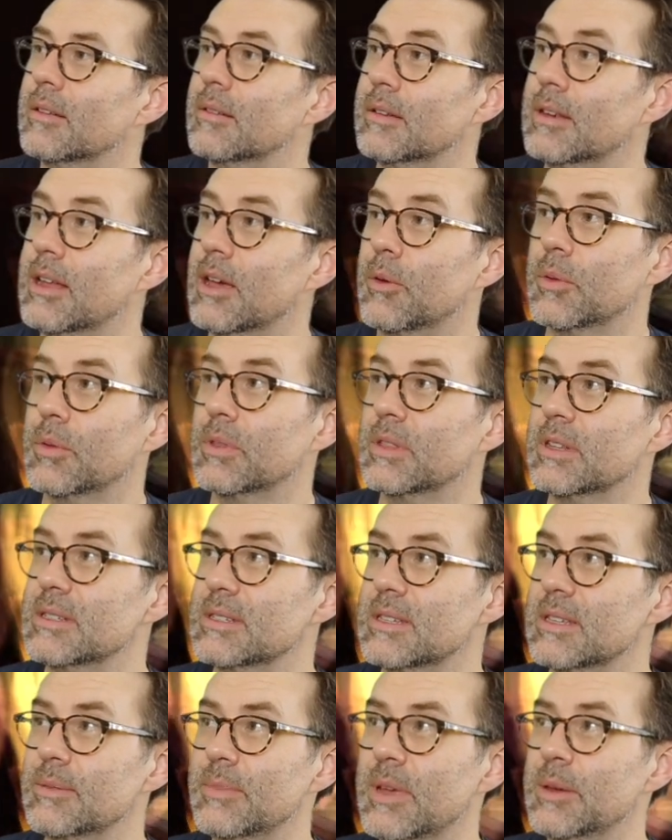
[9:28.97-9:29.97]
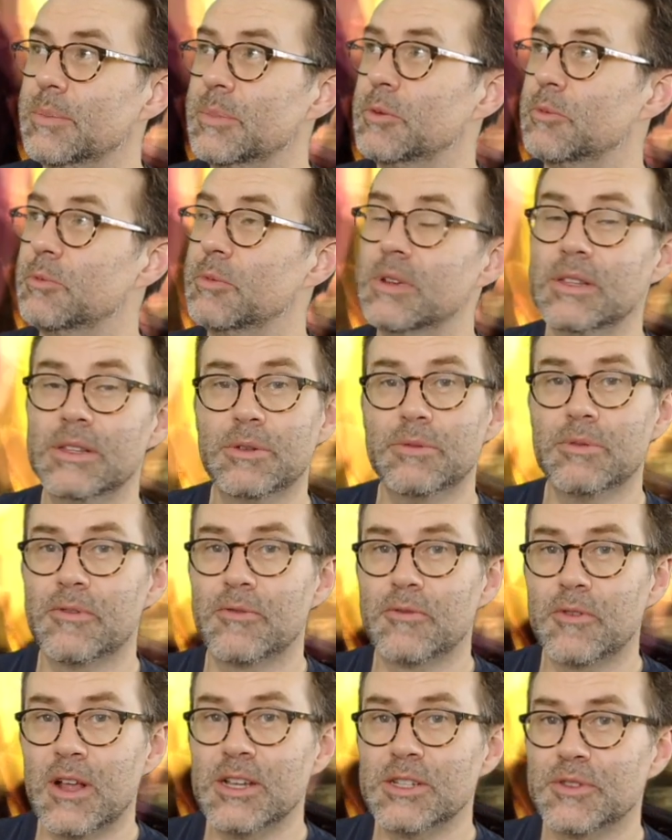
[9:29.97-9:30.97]
Now, this could make me really
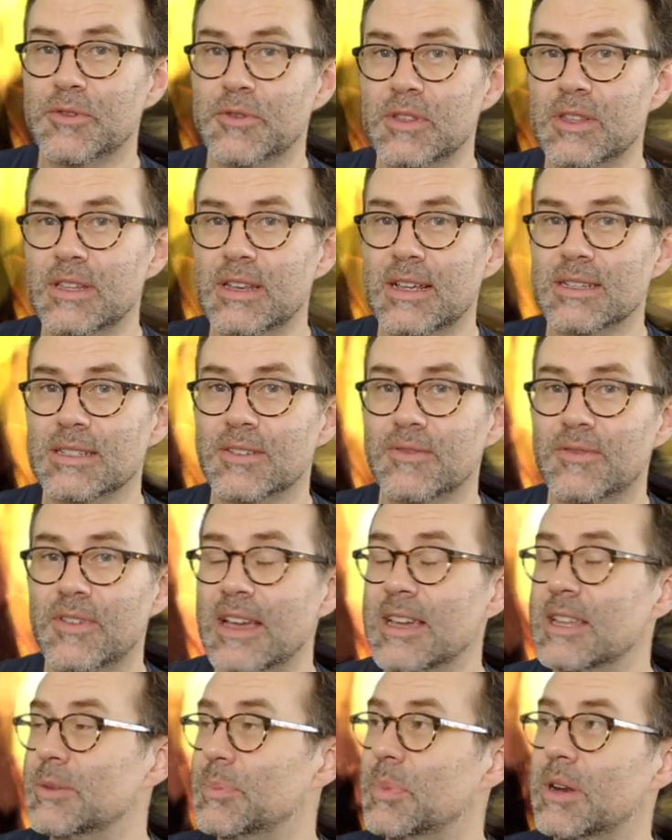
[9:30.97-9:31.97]
refreshed for the next fight,